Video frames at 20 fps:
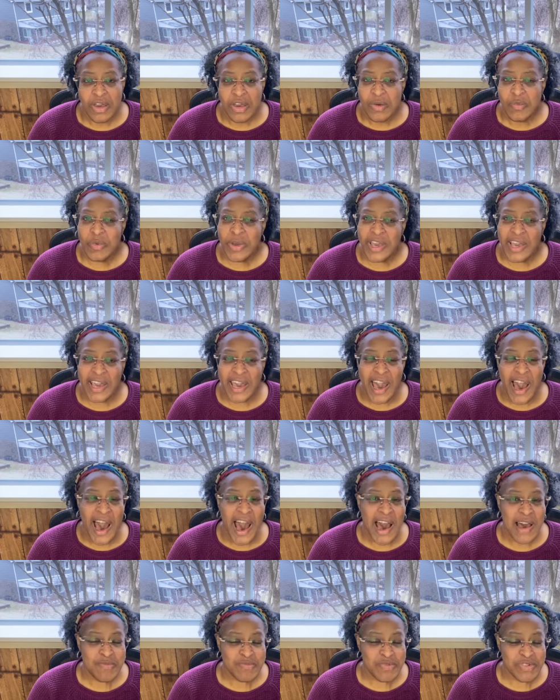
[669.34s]
When
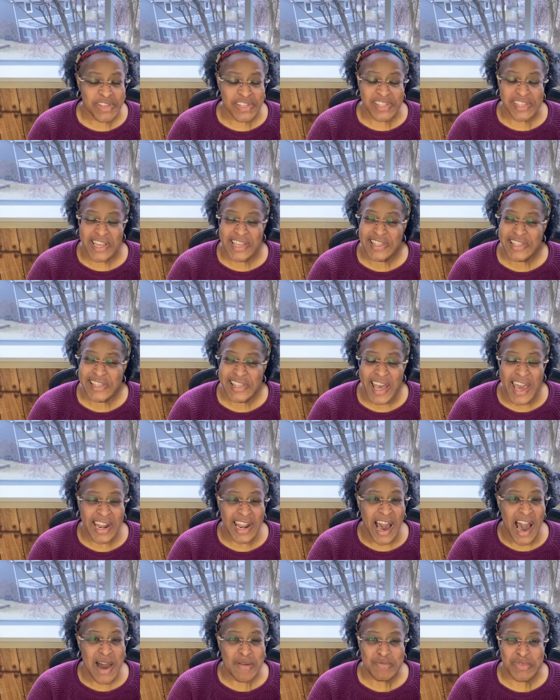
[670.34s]
God presents that
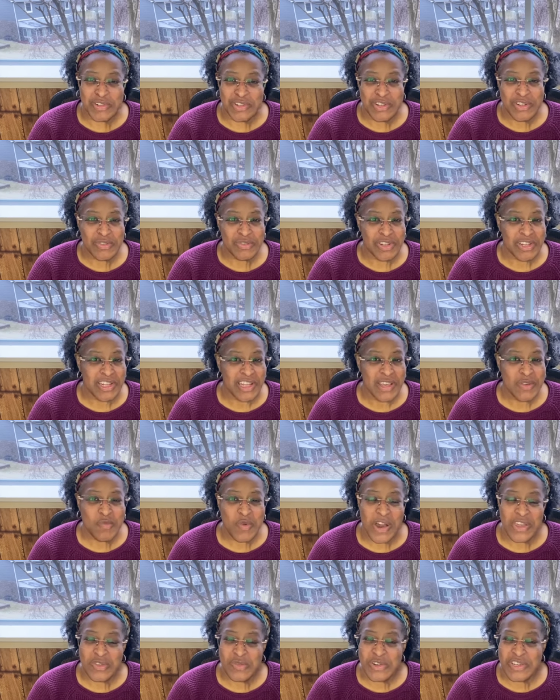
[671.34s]
opportunity,
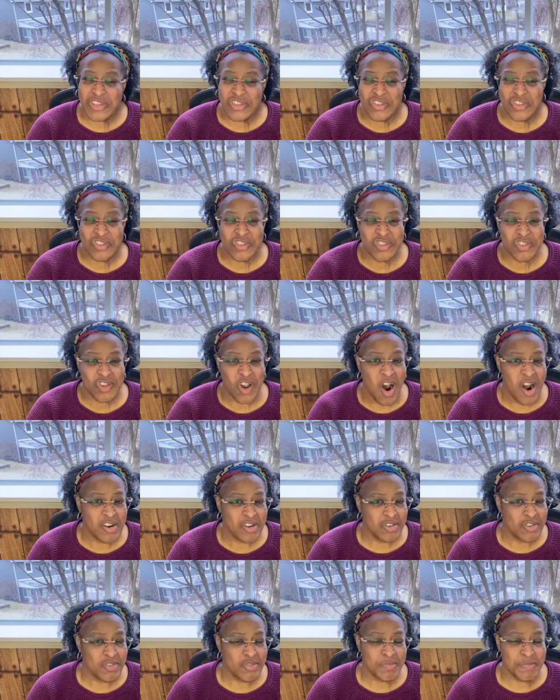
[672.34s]
whether it's to start a
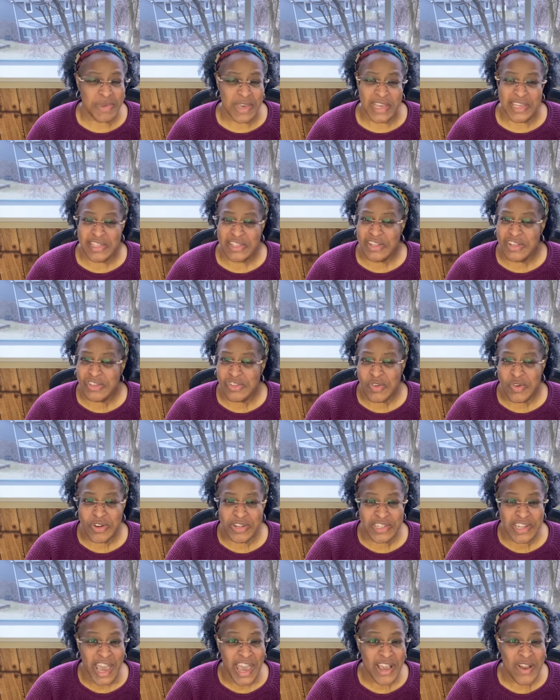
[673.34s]
new business or
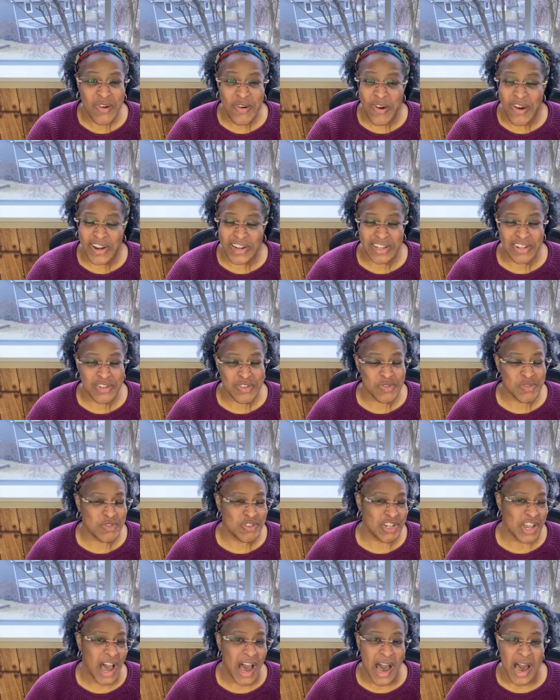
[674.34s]
take on a new
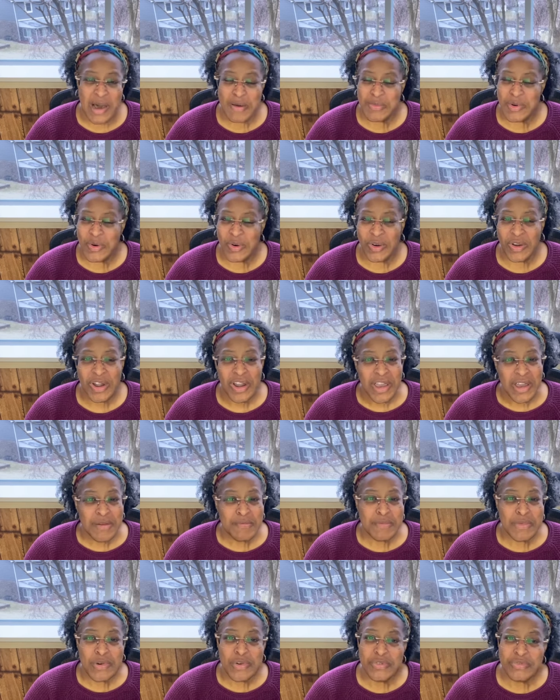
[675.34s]
job or
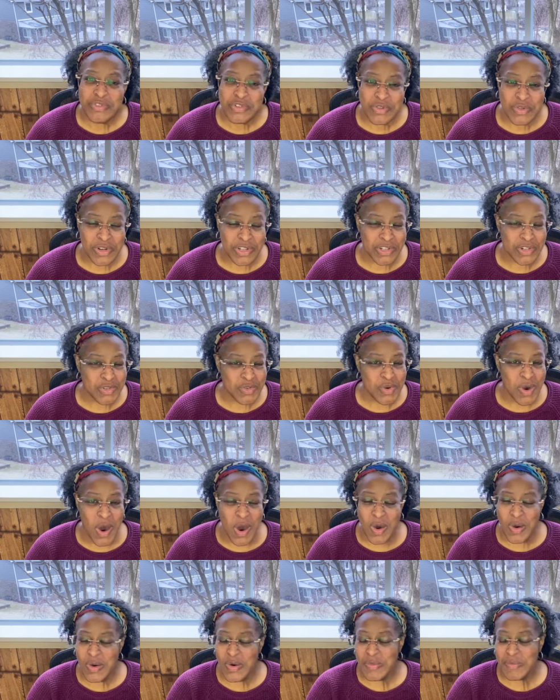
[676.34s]
move to a new
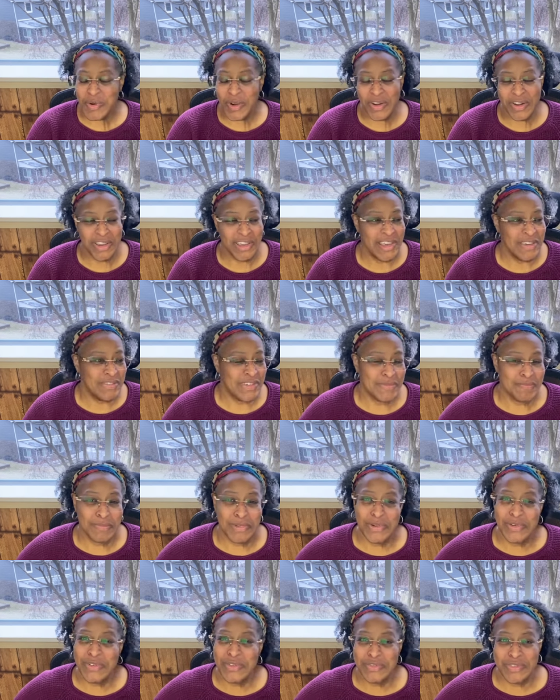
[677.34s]
home or even
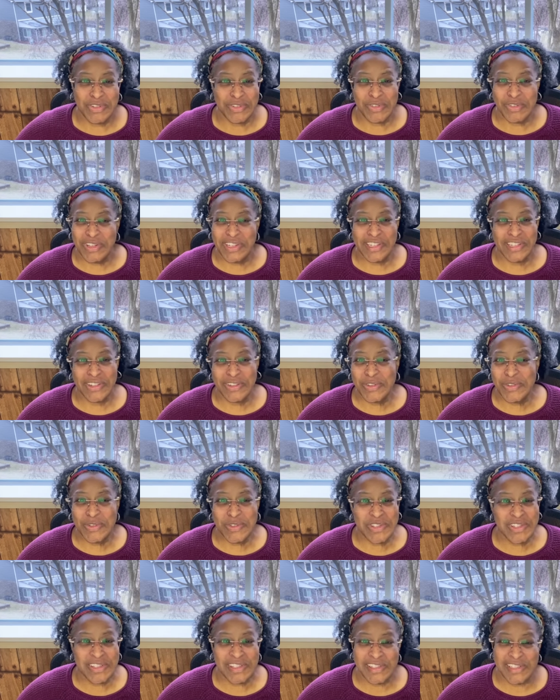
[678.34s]
move to a new
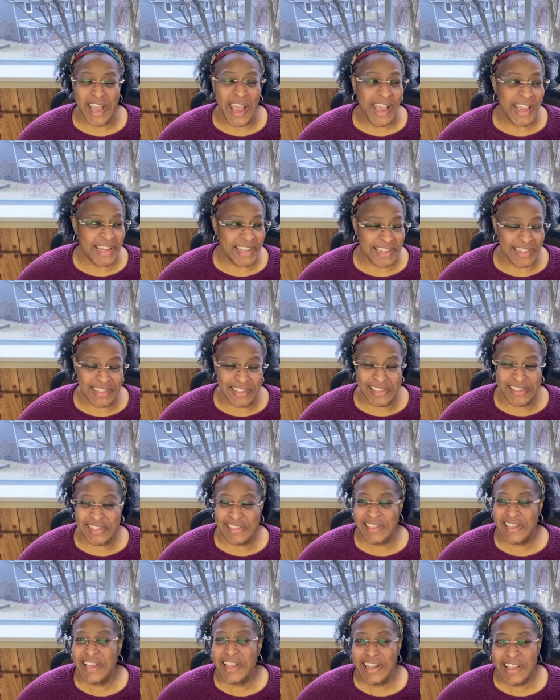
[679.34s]
state and
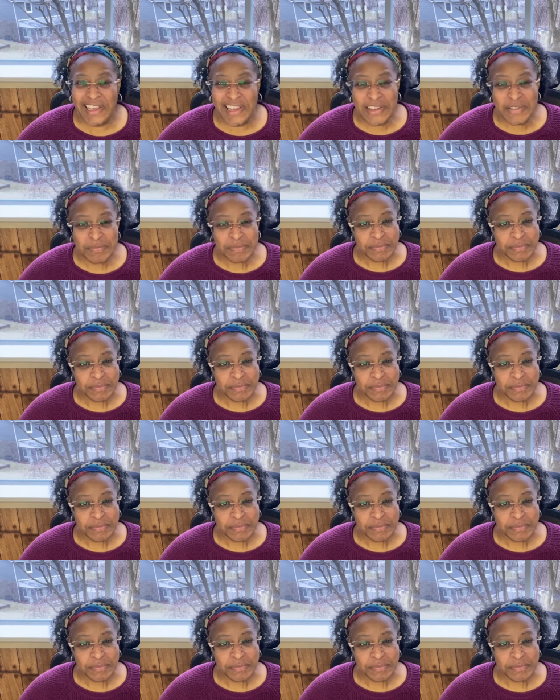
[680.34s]
city,